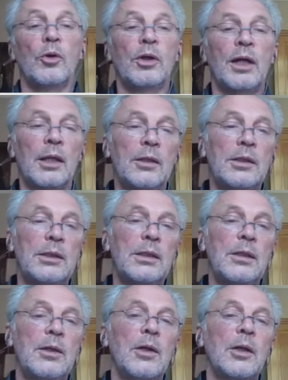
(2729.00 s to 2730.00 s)

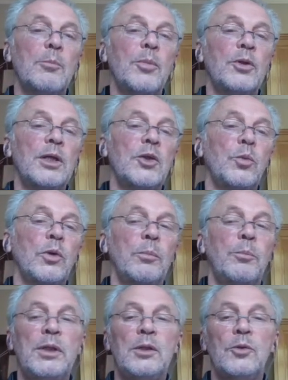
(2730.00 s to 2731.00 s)
locality, but it
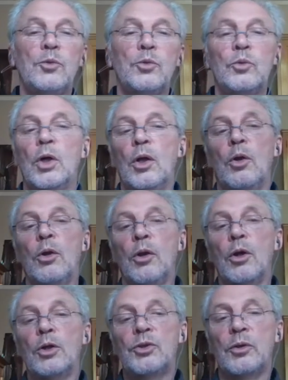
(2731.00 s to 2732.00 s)
will be to
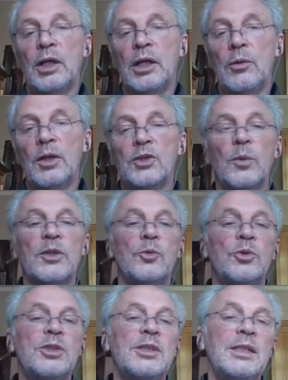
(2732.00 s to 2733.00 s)
larger areas. What
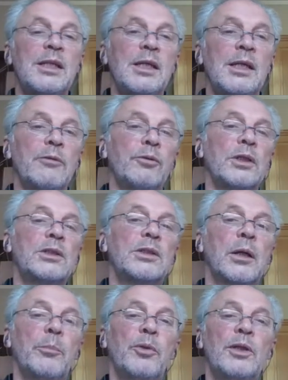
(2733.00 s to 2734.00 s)
you see here, for
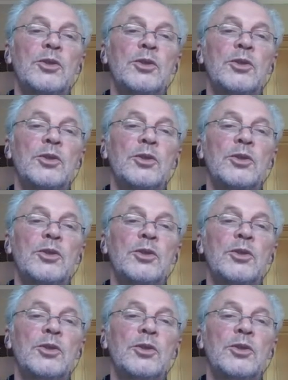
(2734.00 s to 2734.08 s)
example,